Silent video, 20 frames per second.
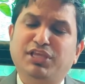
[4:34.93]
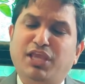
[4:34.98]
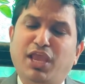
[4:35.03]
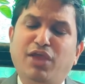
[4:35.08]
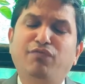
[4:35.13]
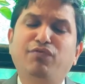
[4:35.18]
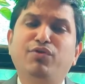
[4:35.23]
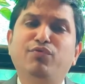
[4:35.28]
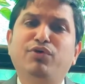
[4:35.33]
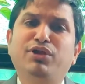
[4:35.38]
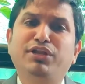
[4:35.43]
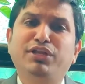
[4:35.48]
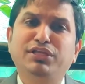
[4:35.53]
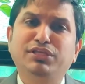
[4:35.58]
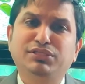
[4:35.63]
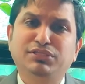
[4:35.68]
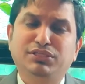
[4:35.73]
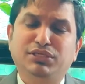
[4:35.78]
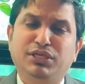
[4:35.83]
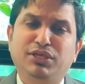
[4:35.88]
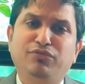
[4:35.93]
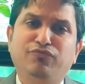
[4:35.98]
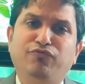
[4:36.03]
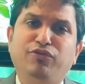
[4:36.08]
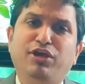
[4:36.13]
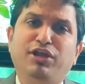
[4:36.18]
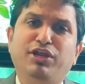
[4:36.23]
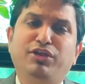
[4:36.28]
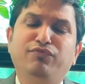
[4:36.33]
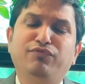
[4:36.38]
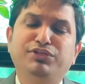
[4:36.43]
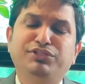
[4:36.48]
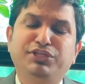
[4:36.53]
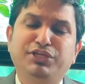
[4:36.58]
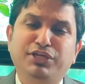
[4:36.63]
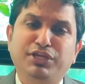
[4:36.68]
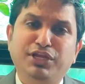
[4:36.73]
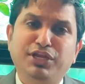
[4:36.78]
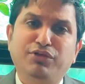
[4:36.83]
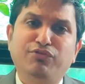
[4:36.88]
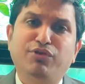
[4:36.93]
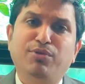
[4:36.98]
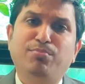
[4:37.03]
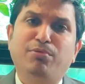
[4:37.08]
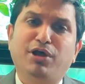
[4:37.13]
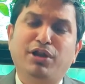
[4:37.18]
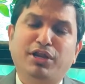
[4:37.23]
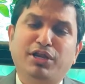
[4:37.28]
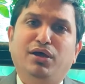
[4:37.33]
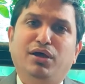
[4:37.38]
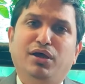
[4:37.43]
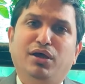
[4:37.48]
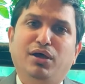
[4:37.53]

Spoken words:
everyone is, if you are investing in equity market,